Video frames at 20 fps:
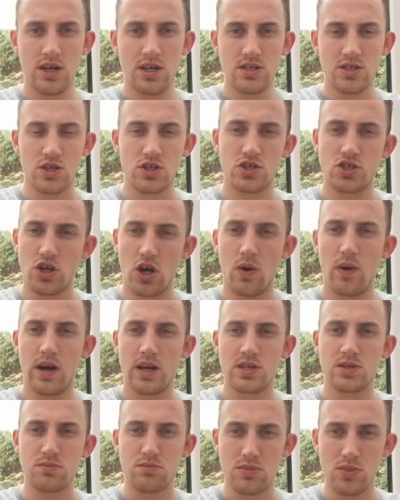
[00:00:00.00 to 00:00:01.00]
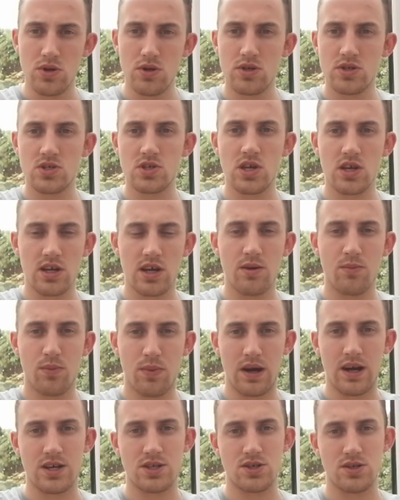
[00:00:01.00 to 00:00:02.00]
to show us mercy and
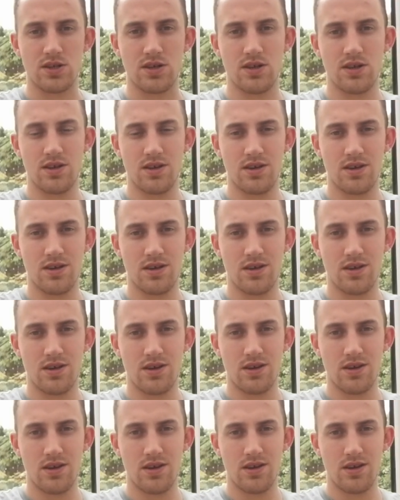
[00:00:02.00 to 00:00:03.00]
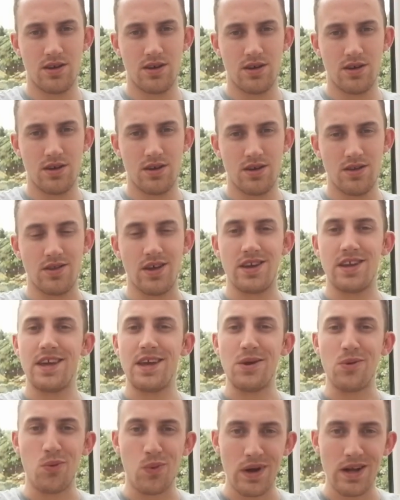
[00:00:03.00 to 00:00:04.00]
compassion, then
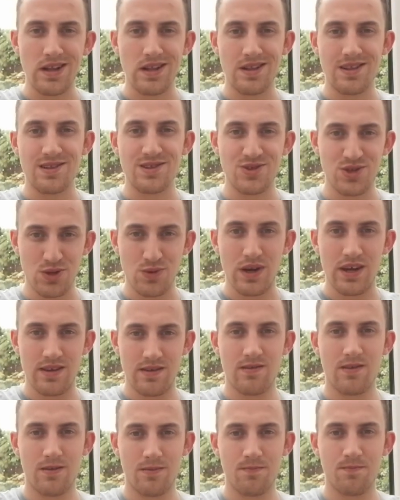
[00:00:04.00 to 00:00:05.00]
he will do it.